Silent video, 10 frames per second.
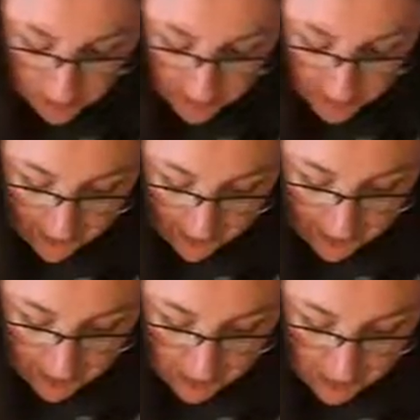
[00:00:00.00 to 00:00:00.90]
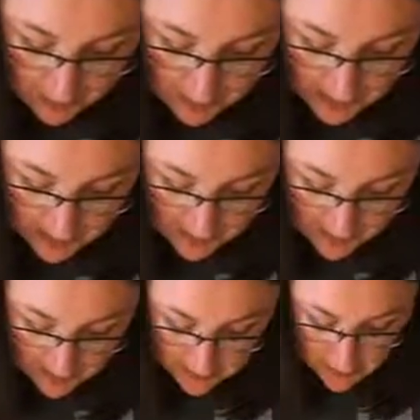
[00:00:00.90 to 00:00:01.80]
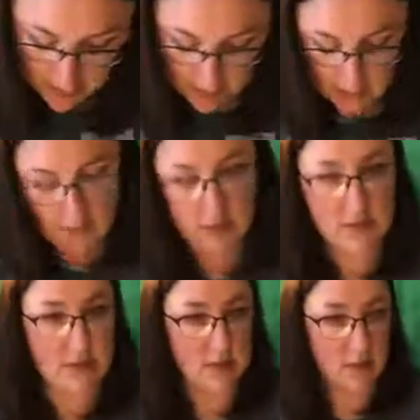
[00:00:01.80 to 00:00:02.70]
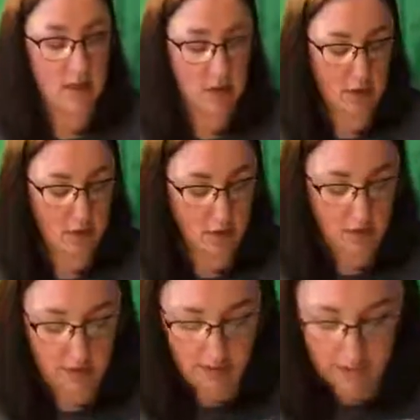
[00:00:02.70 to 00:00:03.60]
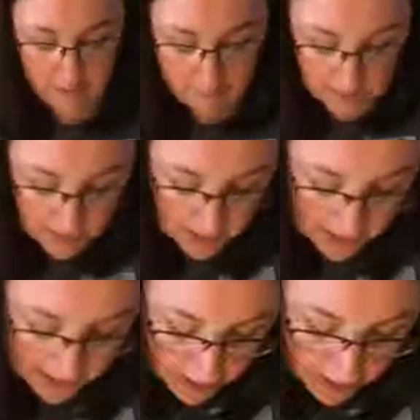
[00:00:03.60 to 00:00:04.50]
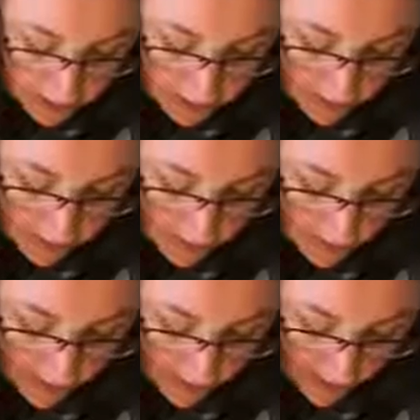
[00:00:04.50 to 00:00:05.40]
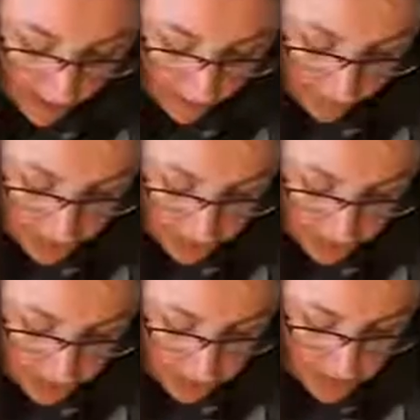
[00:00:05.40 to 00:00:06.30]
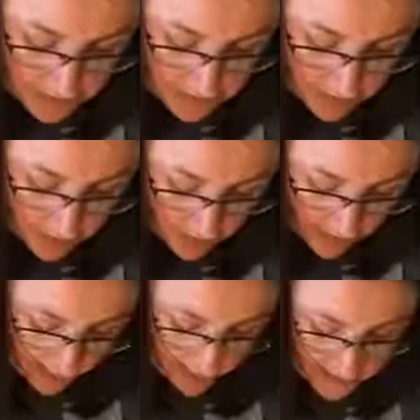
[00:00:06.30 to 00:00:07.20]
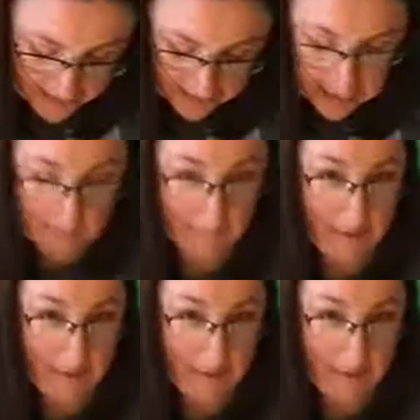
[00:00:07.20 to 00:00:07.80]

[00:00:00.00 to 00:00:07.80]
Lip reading: we will help you reconnect with girls in your local area. And you can learn more about our virtual troops by visiting